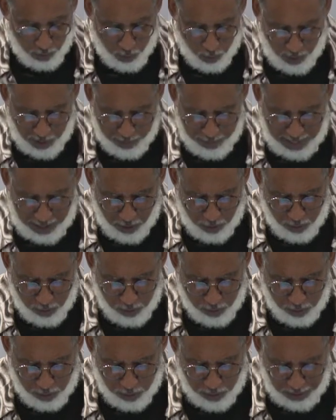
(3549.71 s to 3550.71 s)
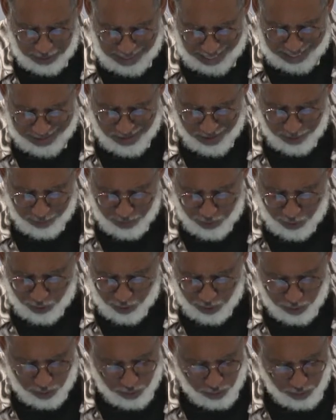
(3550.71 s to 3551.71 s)
What about the
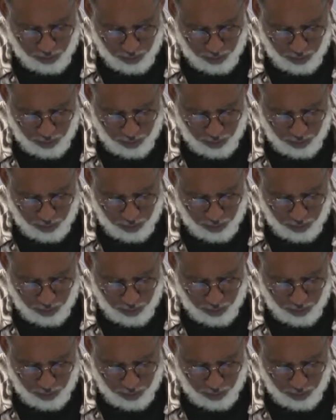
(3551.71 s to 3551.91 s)
gossips?